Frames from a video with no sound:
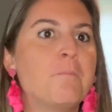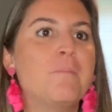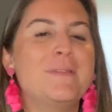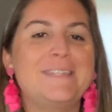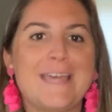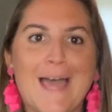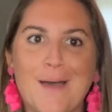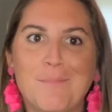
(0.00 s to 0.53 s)

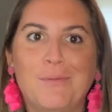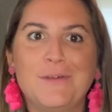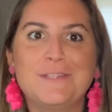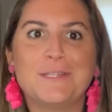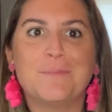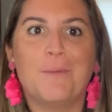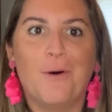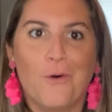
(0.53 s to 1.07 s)

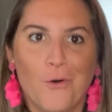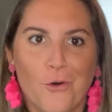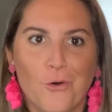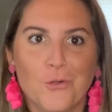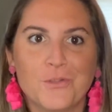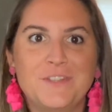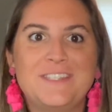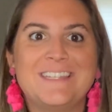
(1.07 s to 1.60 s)
metabolism
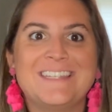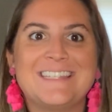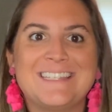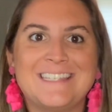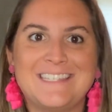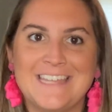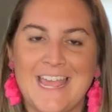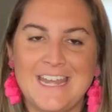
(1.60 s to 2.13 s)
holds
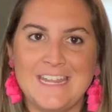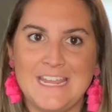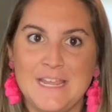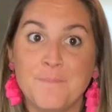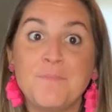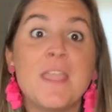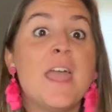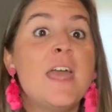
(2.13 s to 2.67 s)
steady.